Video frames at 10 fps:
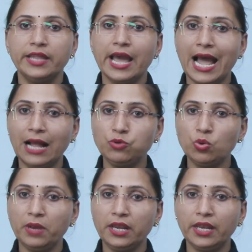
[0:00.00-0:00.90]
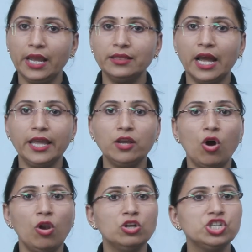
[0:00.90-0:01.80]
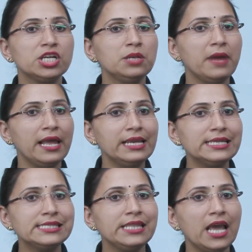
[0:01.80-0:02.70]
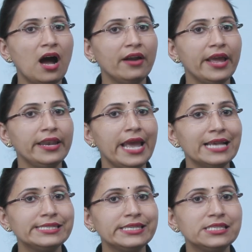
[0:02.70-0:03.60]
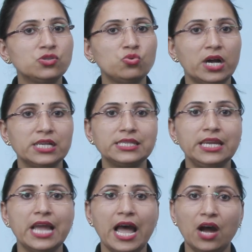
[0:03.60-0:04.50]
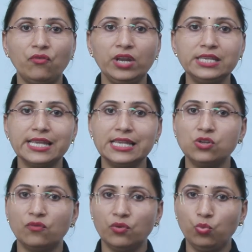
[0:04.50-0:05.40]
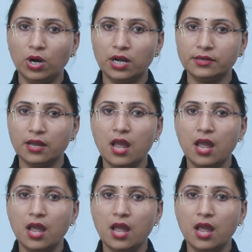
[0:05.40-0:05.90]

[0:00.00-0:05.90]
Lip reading: They have to maintain the ecological balance. They are an asset to us in every sense of the word.